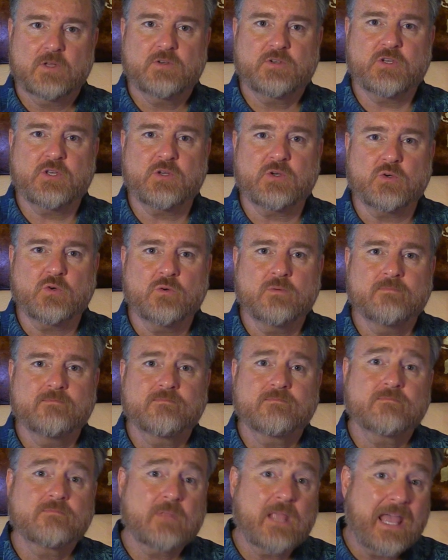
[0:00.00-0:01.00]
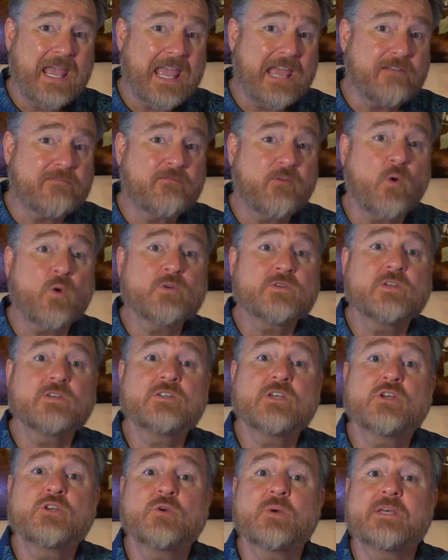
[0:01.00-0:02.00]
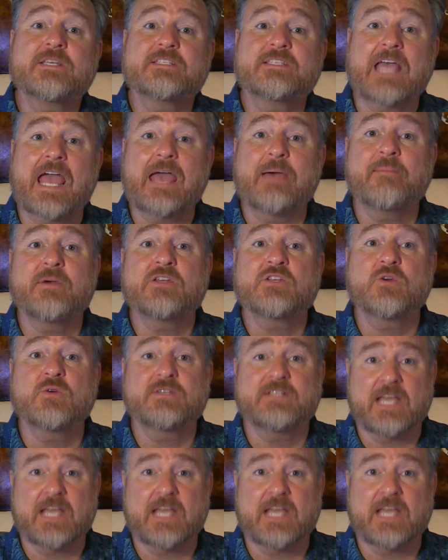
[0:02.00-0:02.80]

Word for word: Two, it forces you to examine your